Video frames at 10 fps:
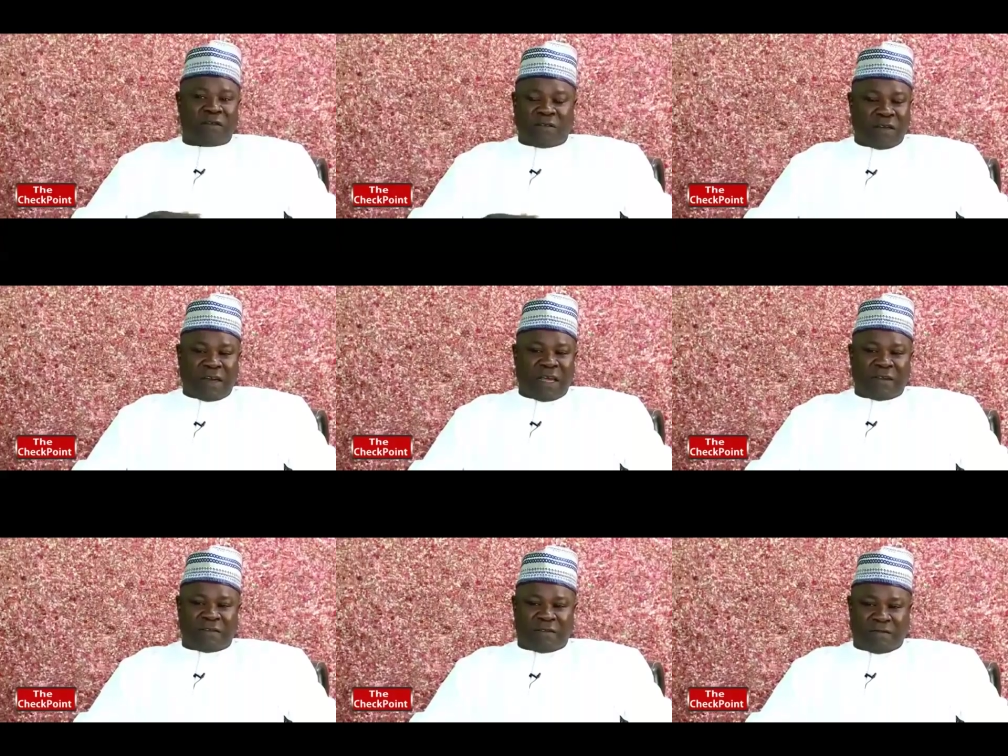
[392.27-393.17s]
the streetlights.
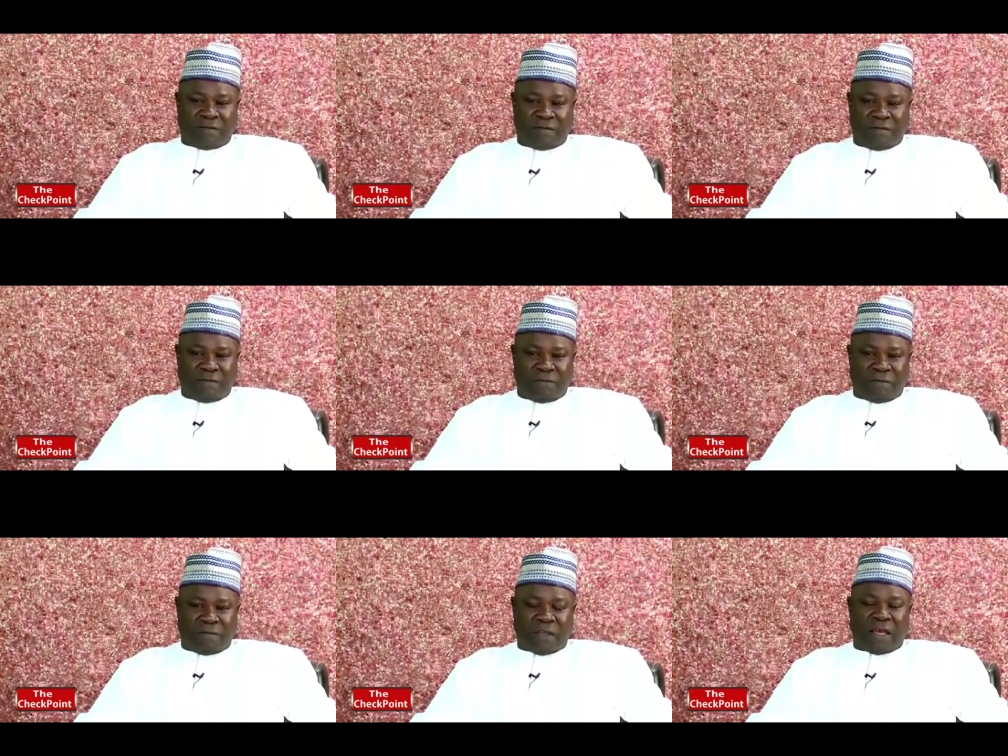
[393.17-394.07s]
lights.
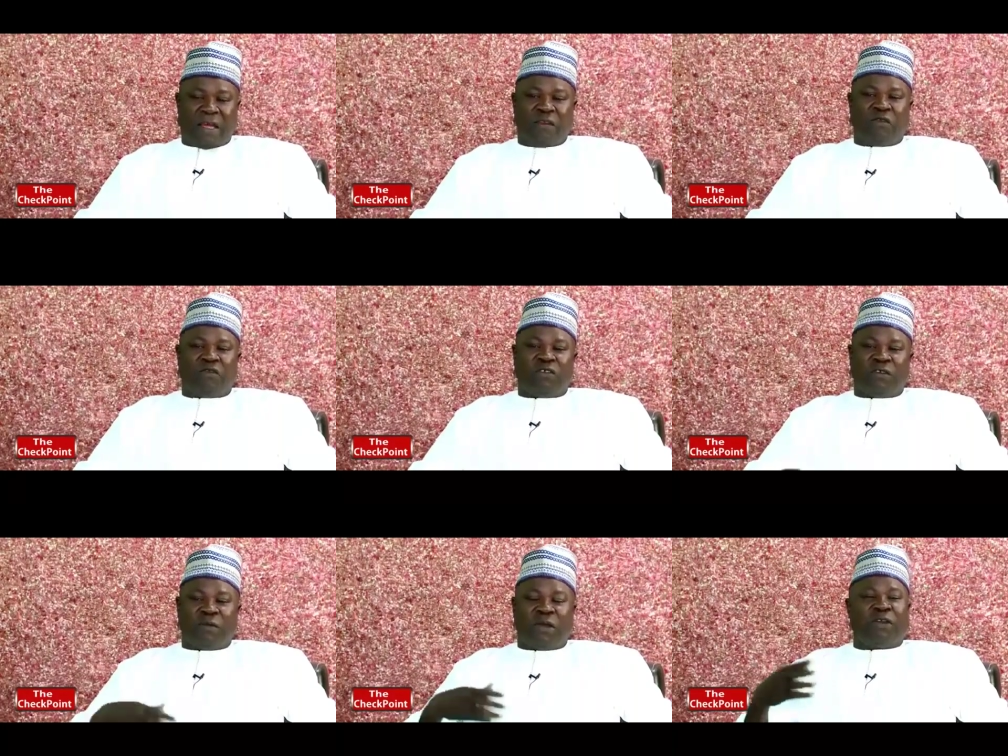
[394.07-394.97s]
And you
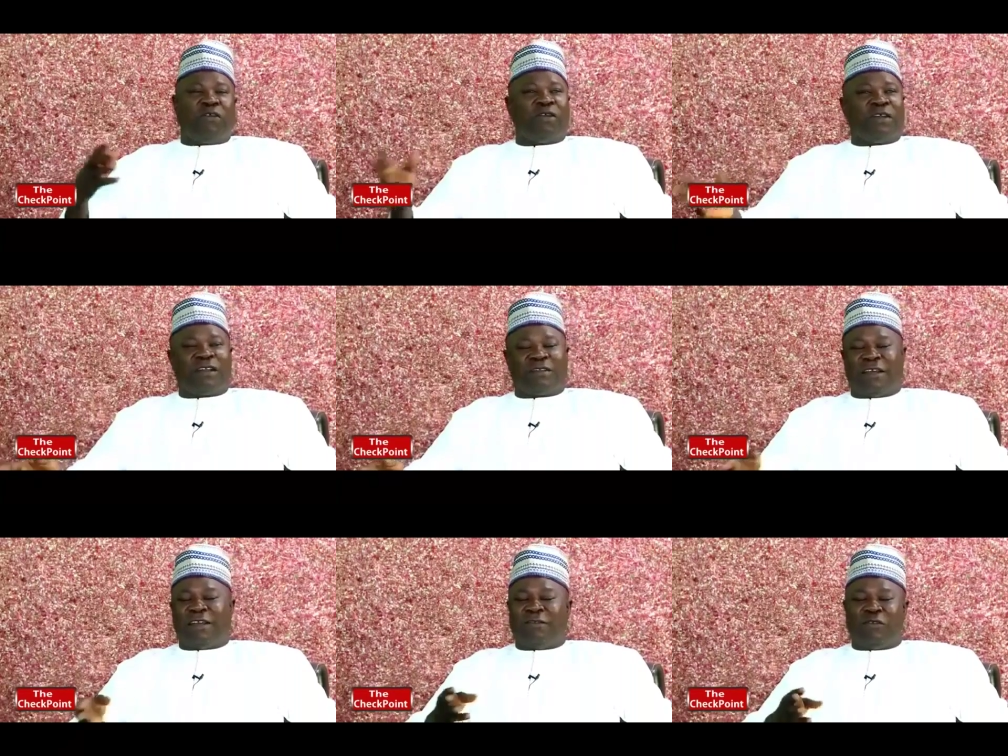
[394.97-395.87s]
talked about the hotels,
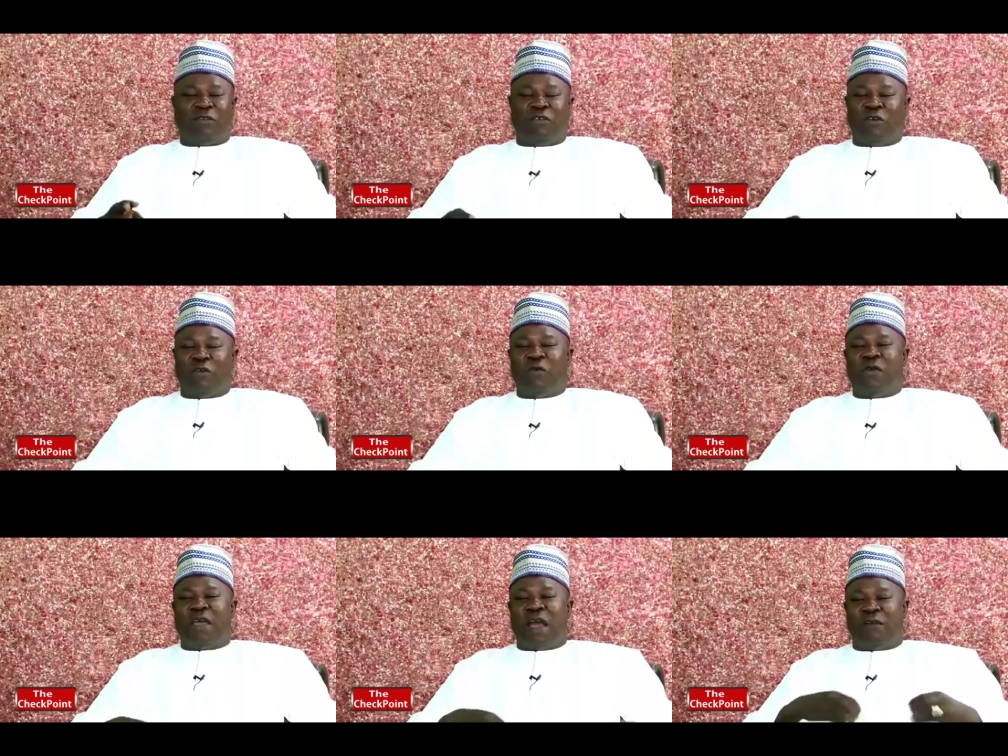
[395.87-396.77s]
and you know,
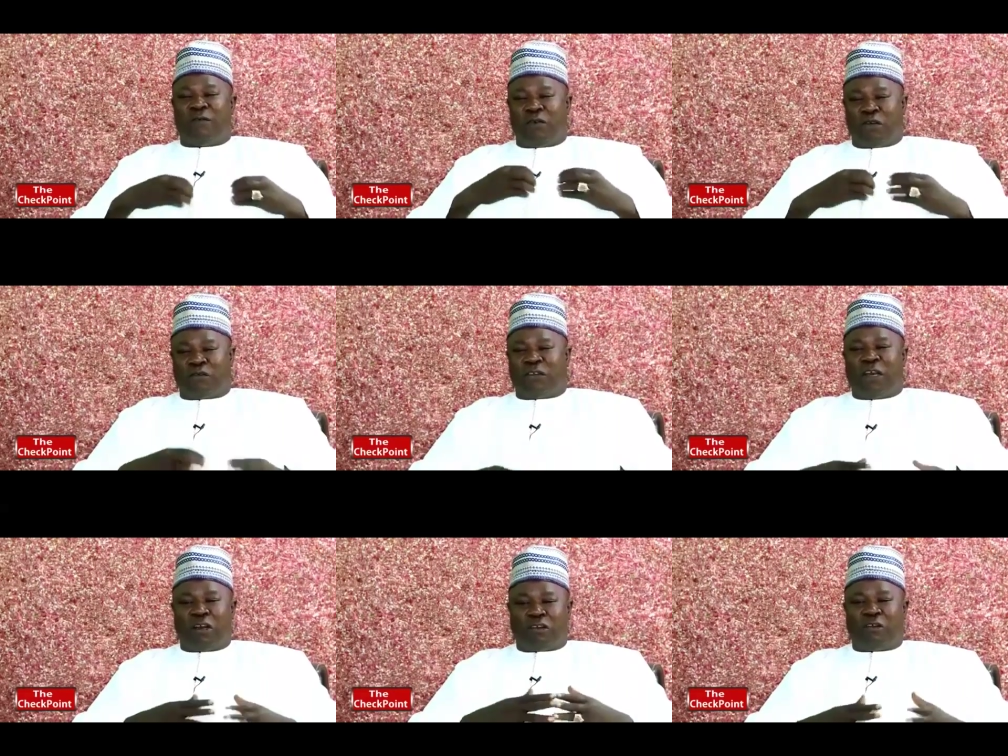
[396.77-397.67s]
we have lost
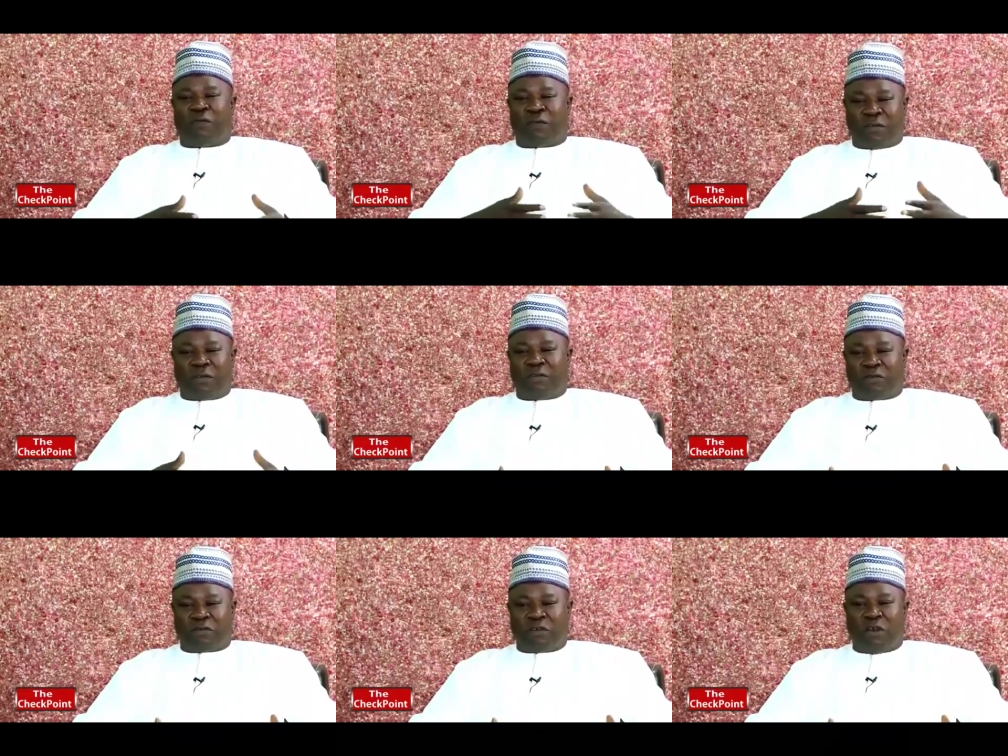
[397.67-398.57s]
a lot of
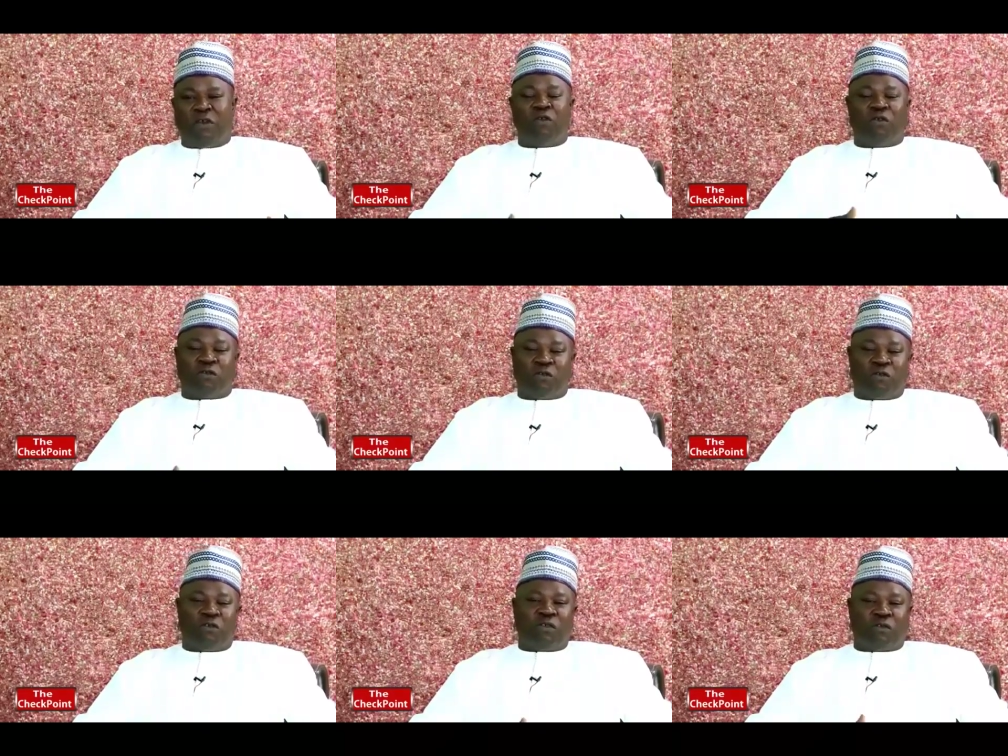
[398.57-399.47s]
revenues
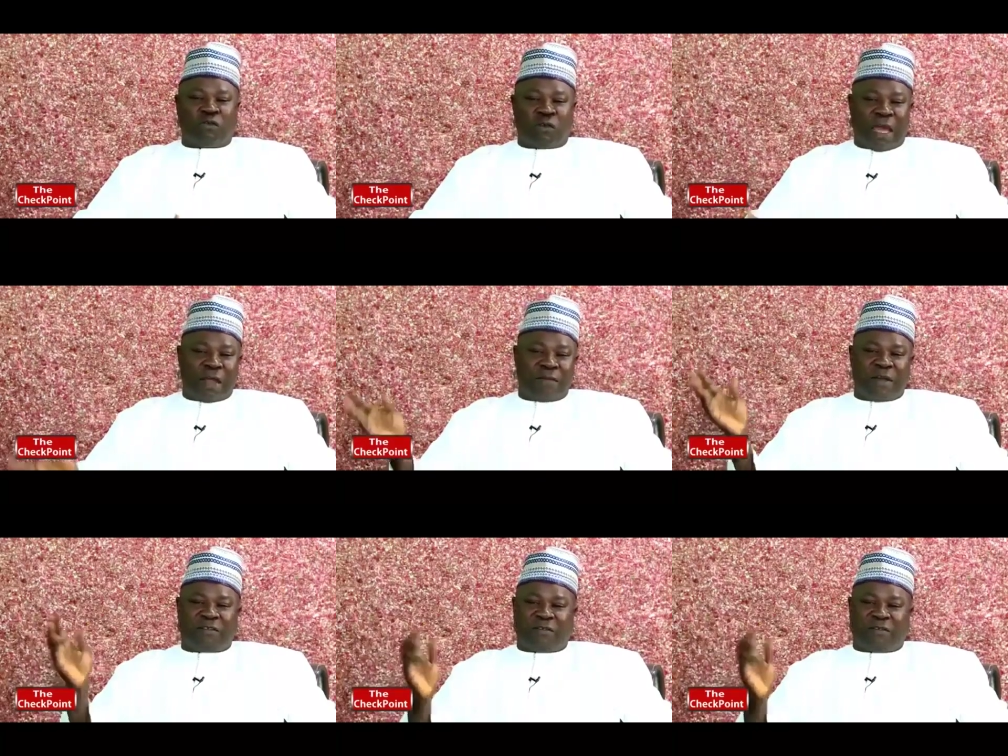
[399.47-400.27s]
also onto land